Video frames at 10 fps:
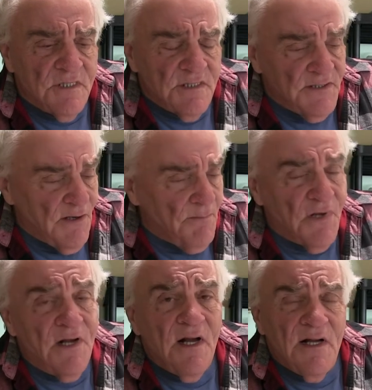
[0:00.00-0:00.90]
Yep.
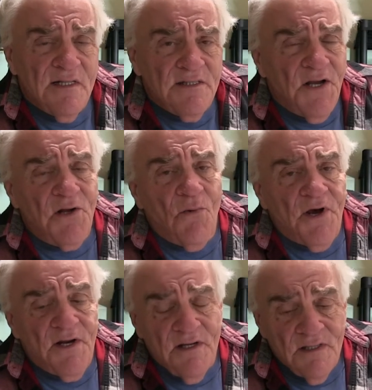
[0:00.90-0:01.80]

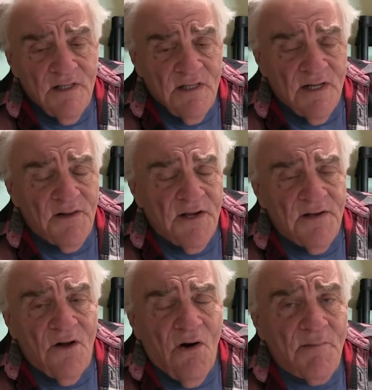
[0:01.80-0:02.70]
Anyway, I thought,
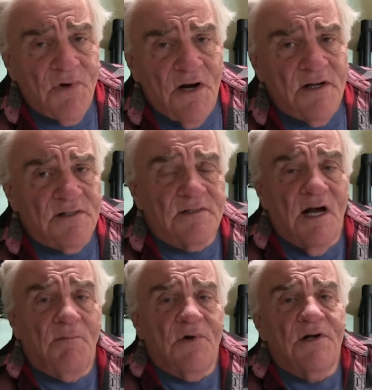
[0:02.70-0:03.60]

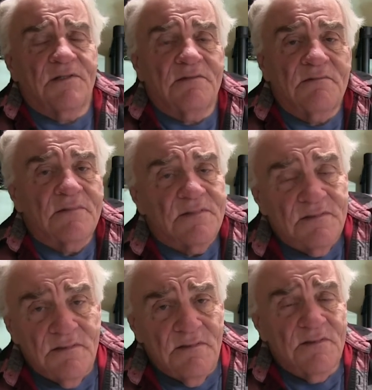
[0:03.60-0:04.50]
I'm gonna
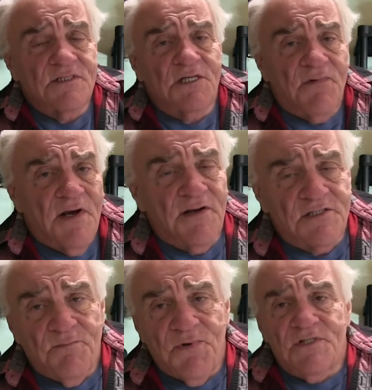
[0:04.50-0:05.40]
see if I can get
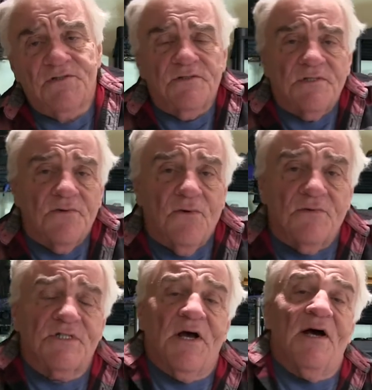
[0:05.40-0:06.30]
some pictures of
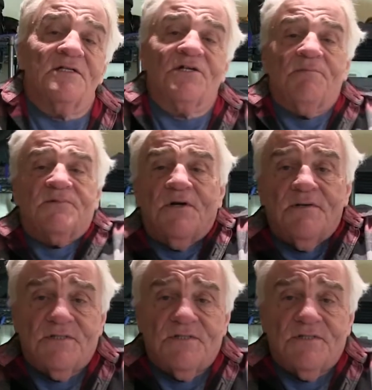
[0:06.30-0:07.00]
those guys up there.